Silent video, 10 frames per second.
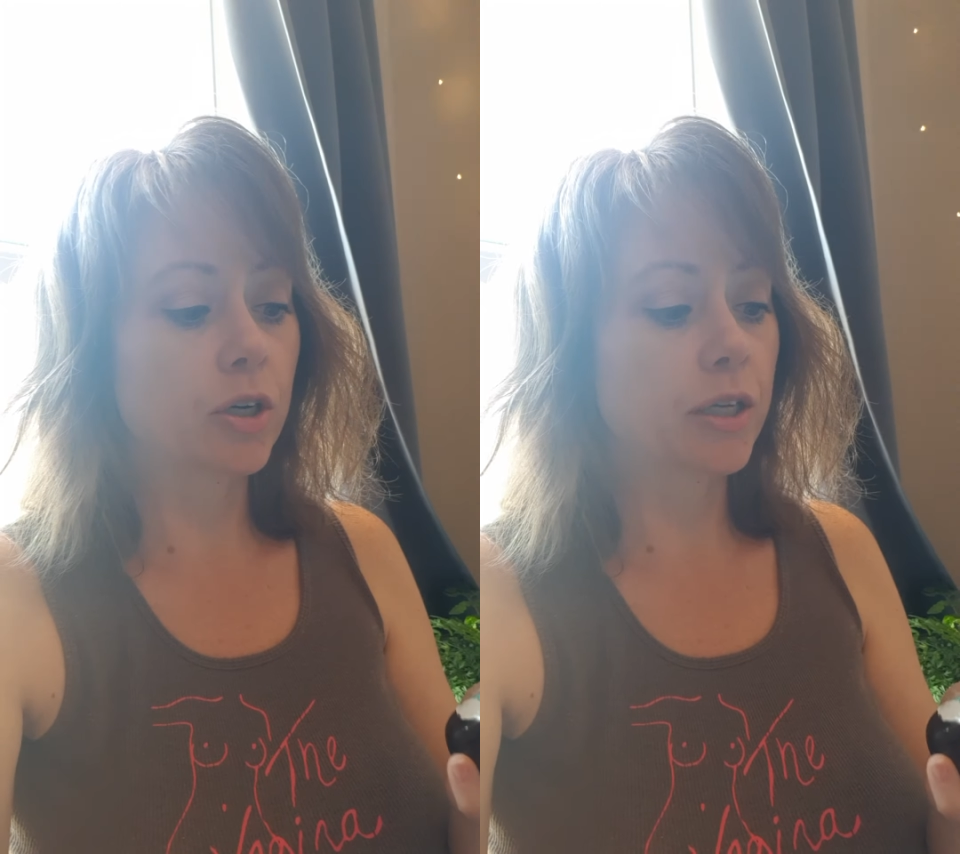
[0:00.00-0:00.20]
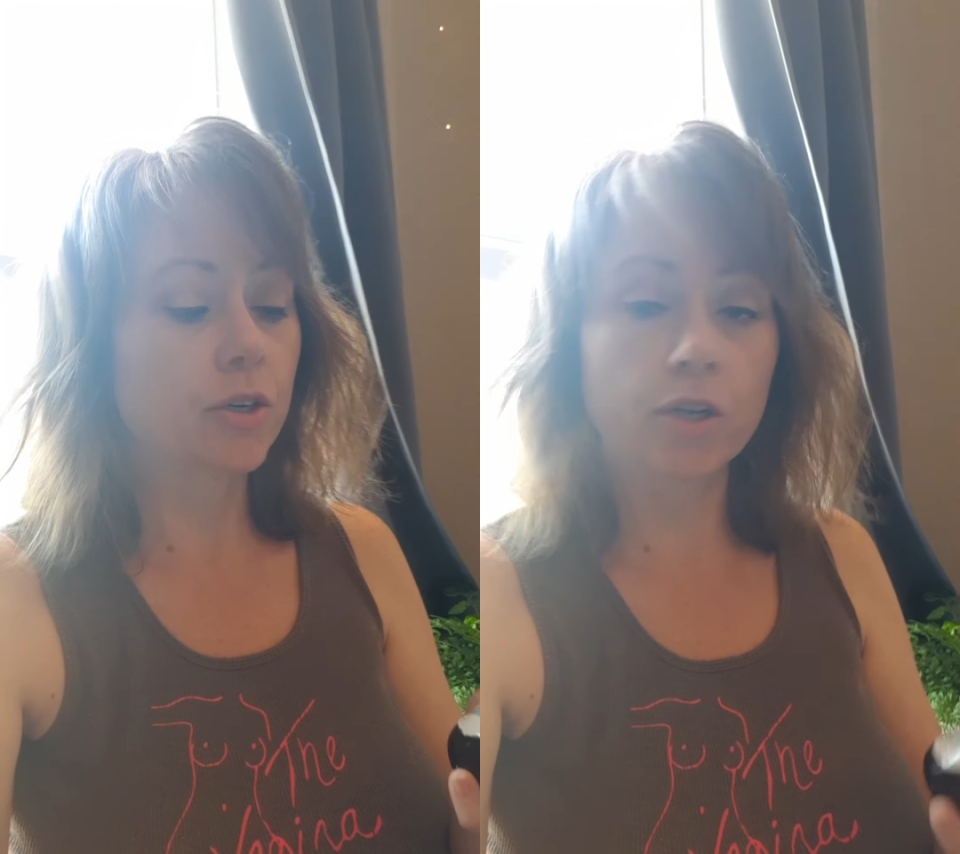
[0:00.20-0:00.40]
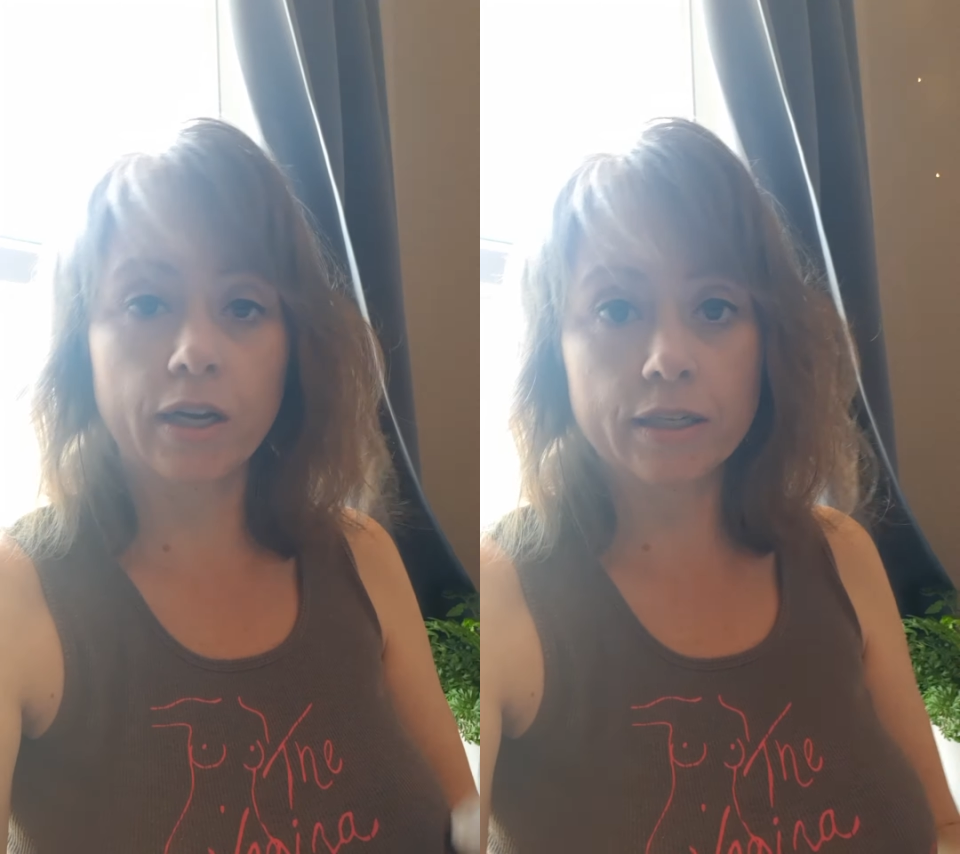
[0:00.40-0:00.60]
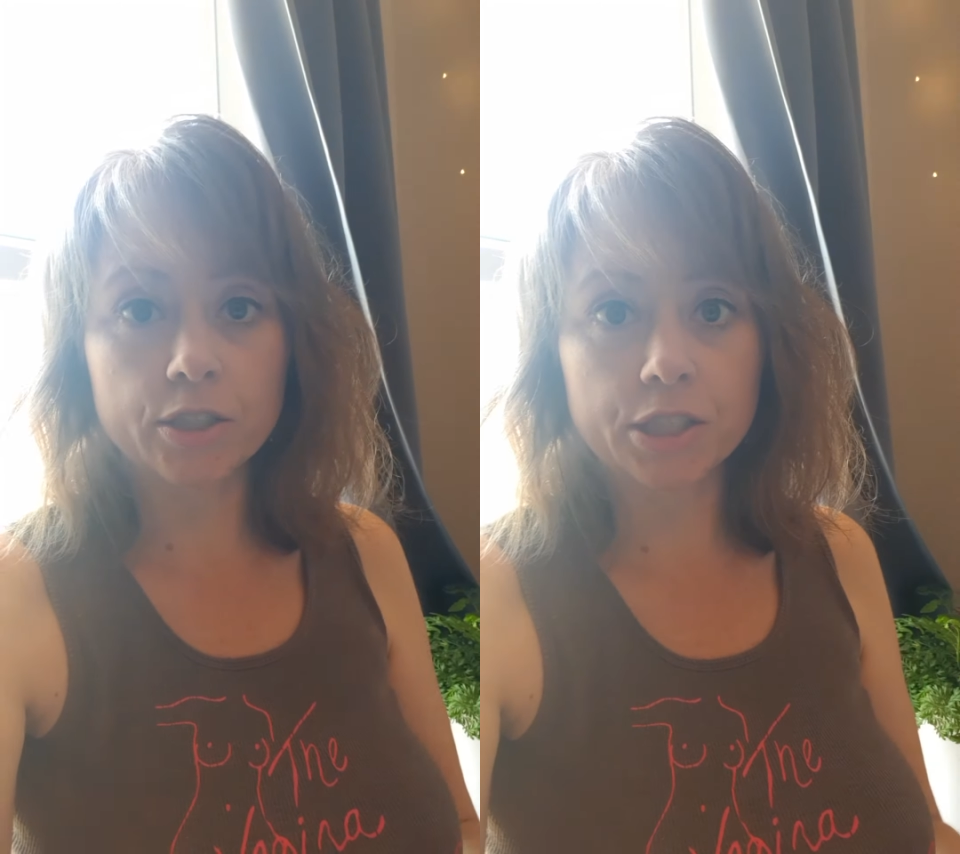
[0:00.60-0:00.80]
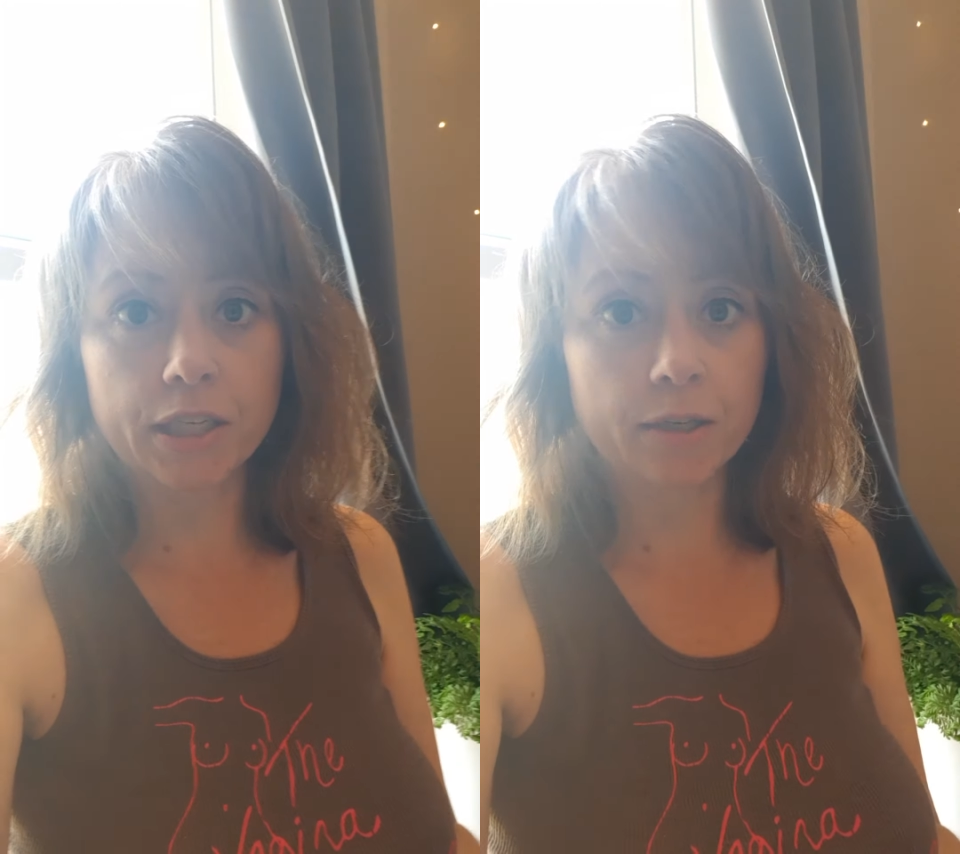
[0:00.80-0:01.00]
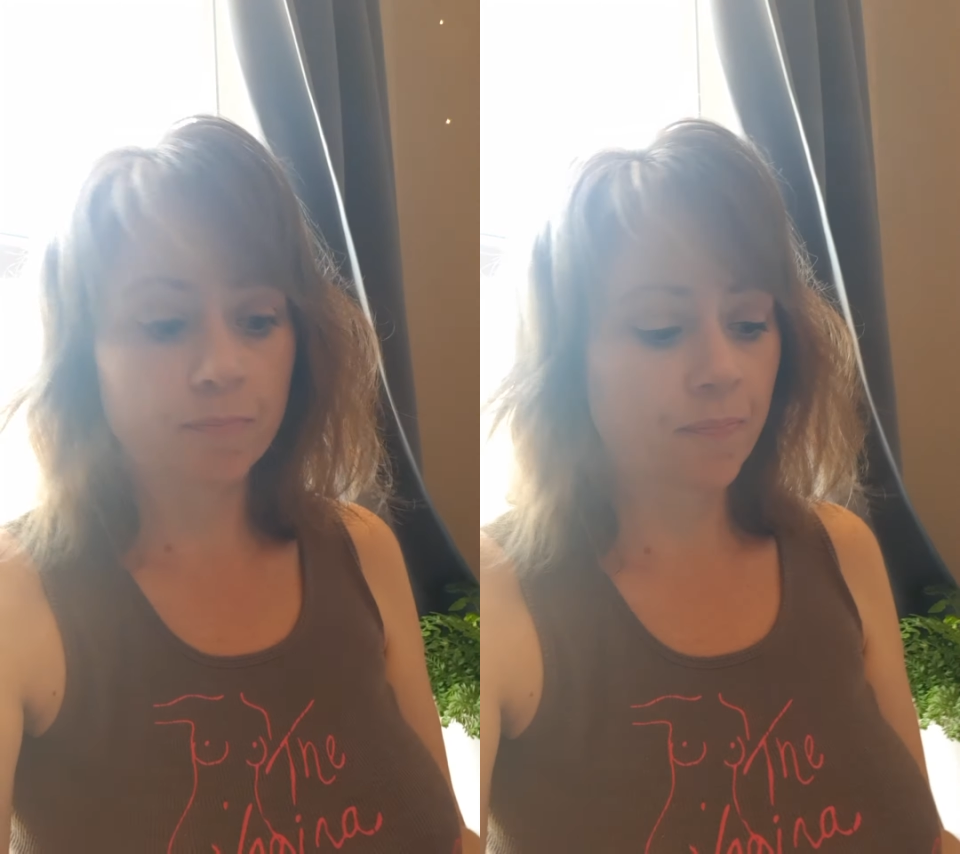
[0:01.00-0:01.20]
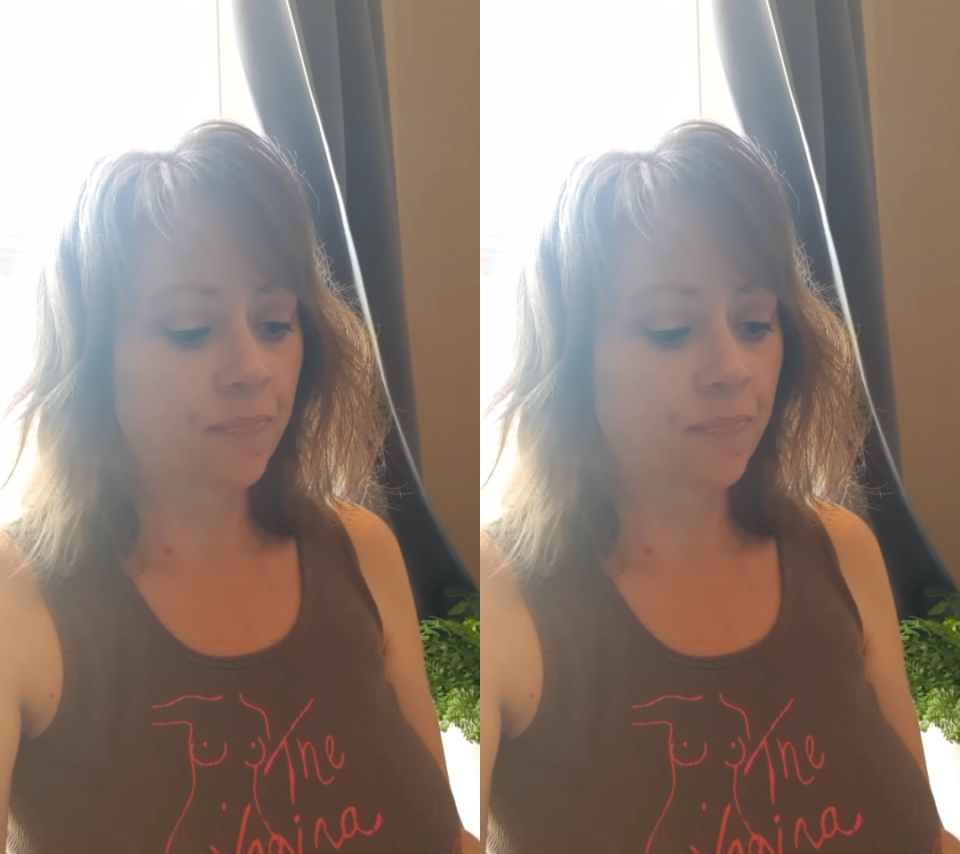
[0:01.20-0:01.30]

and her energy,